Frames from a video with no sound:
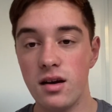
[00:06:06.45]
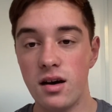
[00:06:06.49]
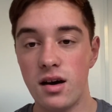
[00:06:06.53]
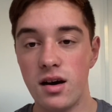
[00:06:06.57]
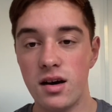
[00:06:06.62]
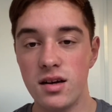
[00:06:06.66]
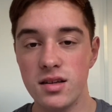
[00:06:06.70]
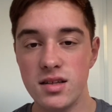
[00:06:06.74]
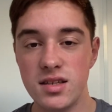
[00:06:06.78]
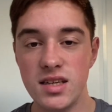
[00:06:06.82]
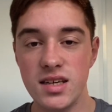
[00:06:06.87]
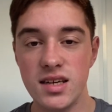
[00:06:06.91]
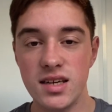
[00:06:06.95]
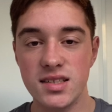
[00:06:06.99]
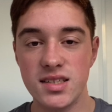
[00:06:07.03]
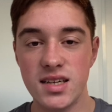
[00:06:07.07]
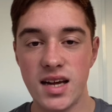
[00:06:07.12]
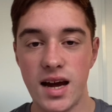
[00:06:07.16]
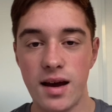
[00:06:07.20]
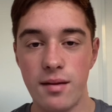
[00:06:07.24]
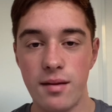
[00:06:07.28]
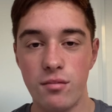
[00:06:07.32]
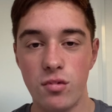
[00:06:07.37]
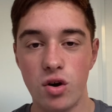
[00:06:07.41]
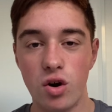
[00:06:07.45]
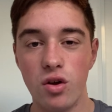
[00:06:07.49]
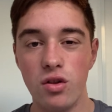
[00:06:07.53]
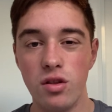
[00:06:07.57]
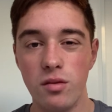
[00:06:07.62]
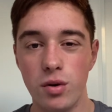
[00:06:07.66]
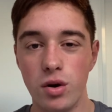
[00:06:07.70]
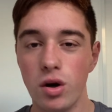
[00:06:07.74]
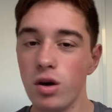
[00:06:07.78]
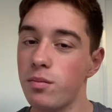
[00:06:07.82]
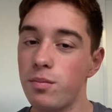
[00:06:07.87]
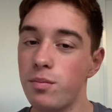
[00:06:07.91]
RT exam on the
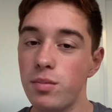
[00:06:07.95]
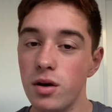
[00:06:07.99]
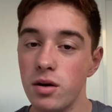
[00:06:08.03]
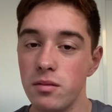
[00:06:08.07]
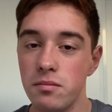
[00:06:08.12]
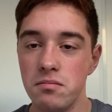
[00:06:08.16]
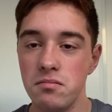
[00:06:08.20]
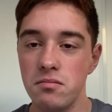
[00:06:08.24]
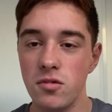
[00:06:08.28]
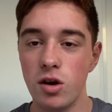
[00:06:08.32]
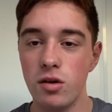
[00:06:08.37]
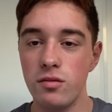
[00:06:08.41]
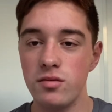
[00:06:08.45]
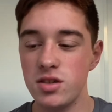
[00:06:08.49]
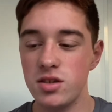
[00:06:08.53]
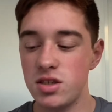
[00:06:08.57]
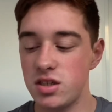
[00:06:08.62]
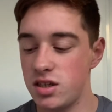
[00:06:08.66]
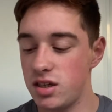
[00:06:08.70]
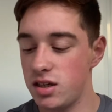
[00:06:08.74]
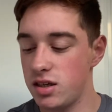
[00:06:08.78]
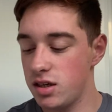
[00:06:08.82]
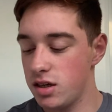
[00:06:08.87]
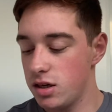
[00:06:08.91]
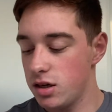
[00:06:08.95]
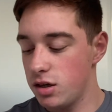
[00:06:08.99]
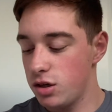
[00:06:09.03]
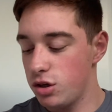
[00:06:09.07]
book, but obviously